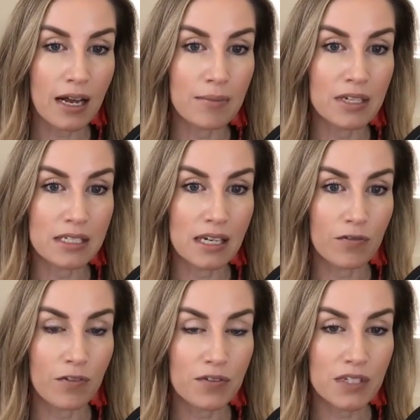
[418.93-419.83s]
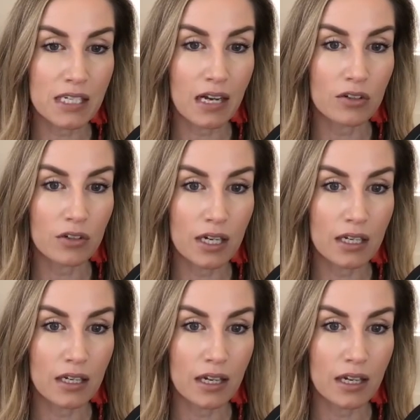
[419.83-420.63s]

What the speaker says: I'm going to take 1,500